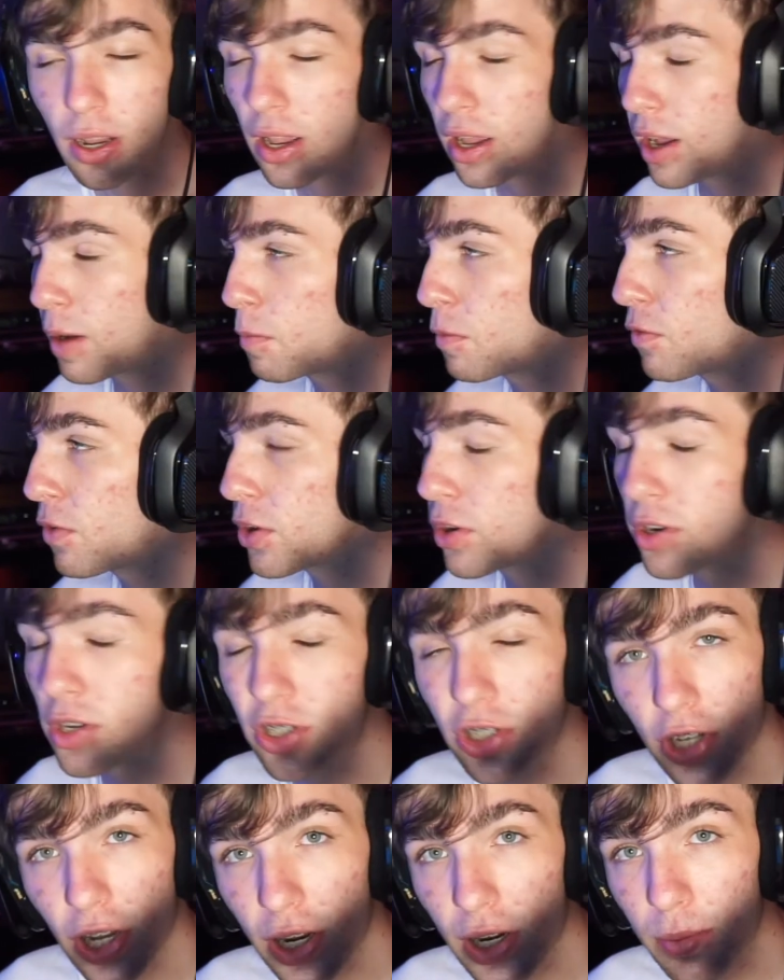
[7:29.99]
I'm a very
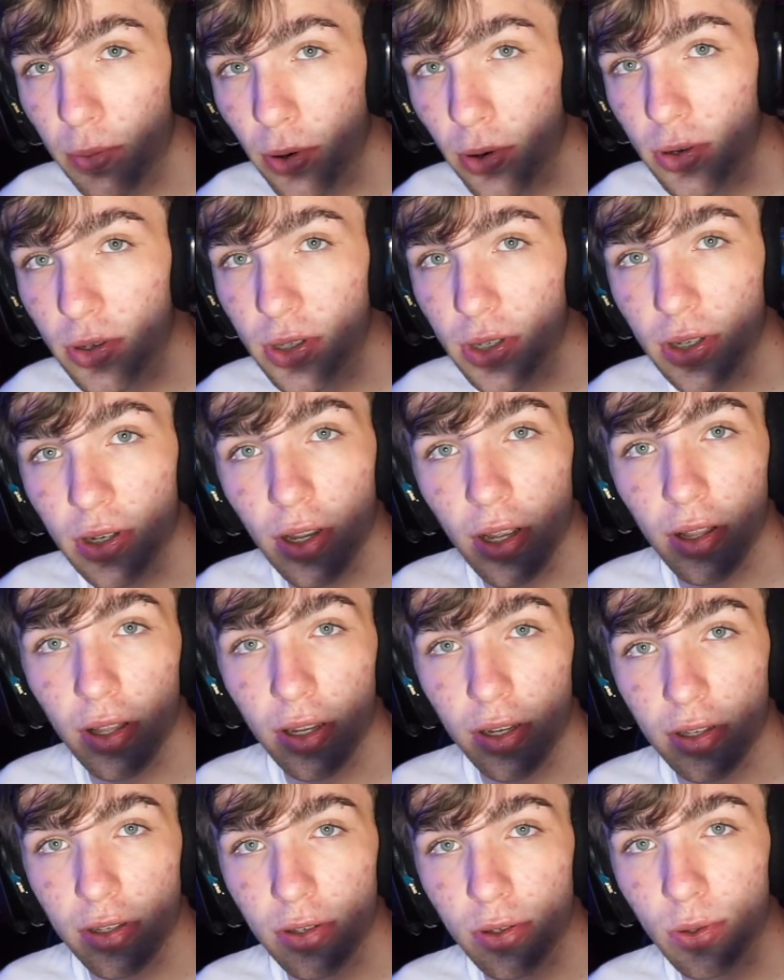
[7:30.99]
chatty person. I
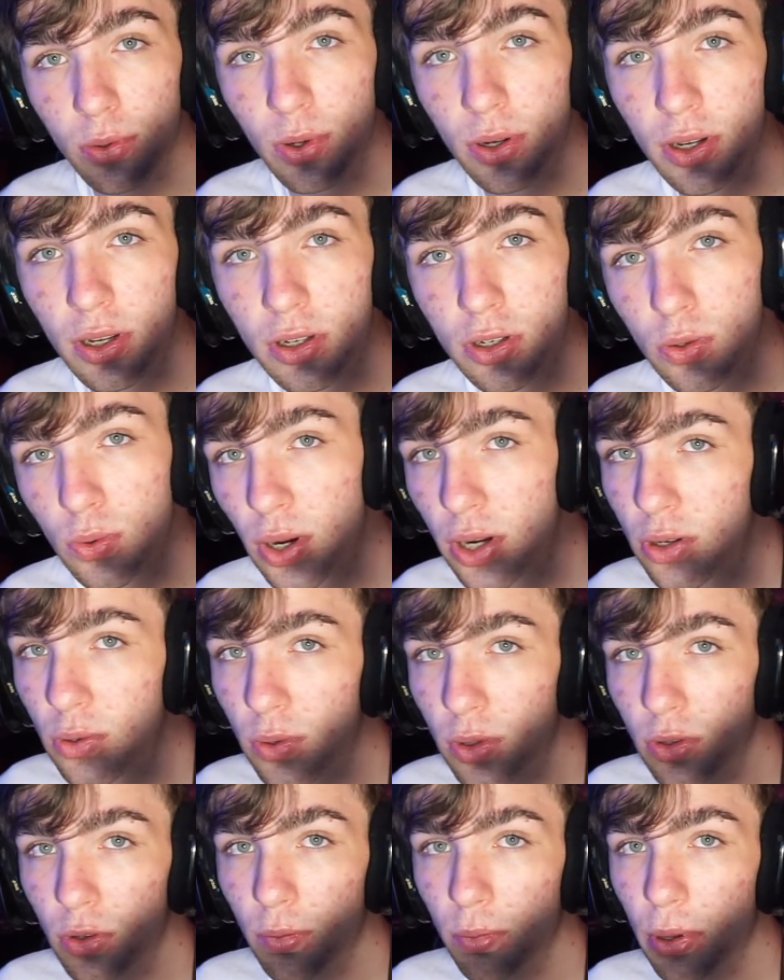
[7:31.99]
like to interact with
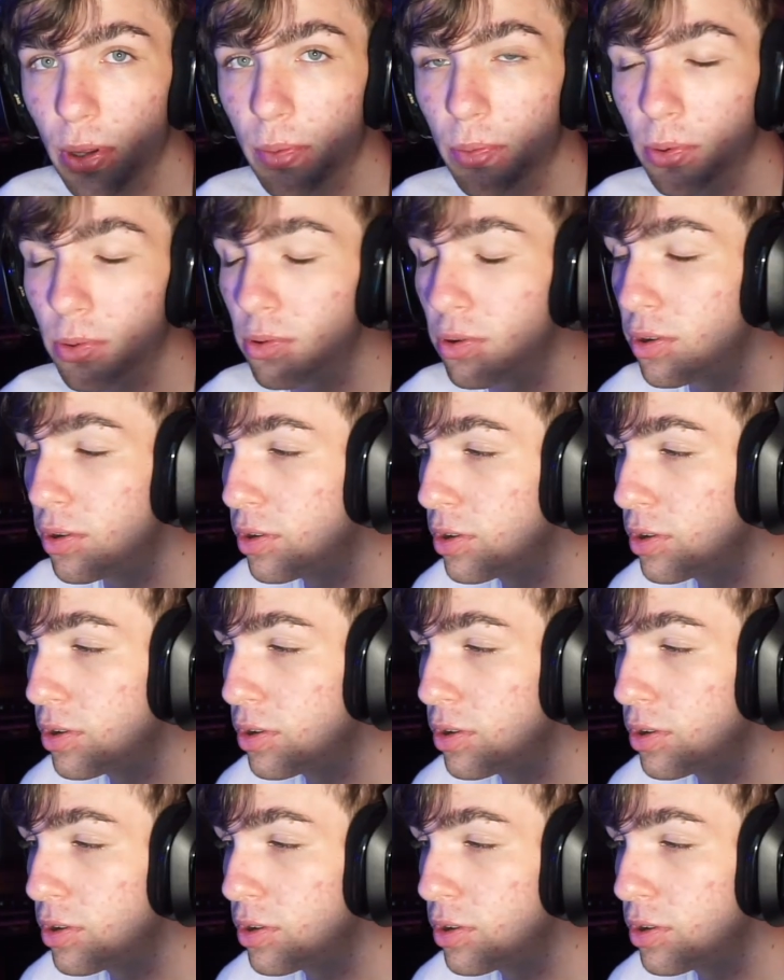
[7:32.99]
new people.